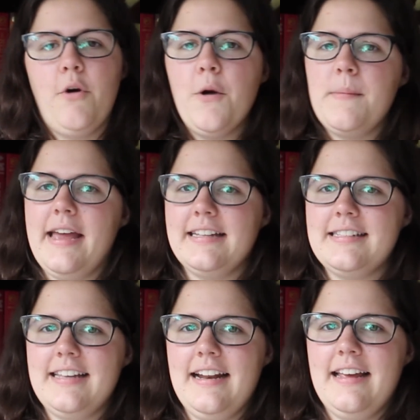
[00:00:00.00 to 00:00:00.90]

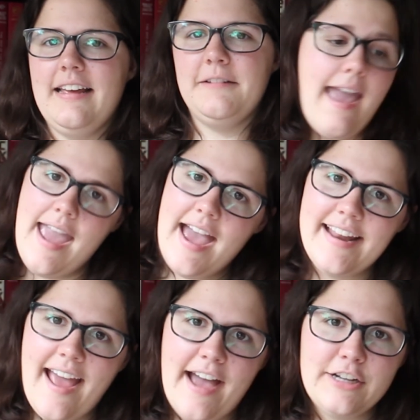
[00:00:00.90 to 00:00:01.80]
romance in it.
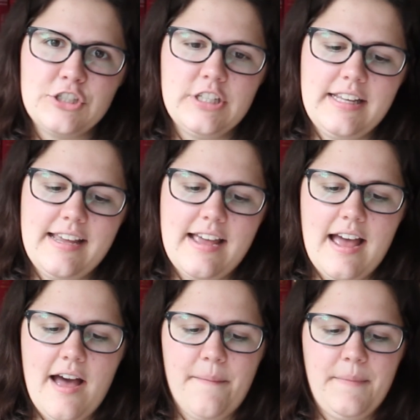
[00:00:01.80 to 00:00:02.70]
And actually,
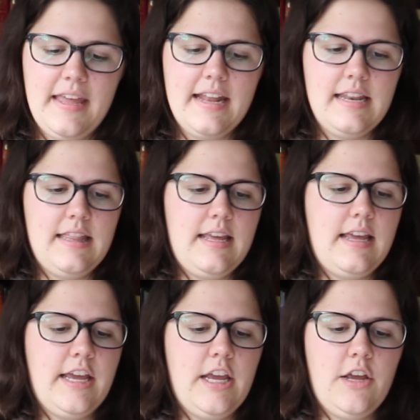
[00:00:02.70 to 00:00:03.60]
in
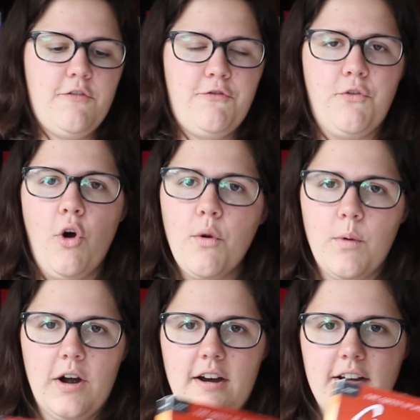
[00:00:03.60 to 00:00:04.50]
the
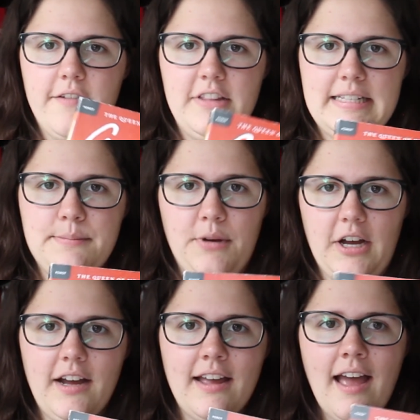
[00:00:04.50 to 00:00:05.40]
foreword of this
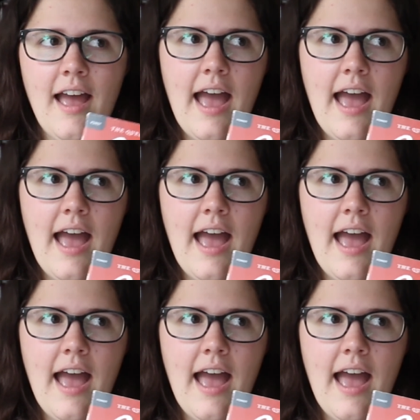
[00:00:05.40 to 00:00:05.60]
book,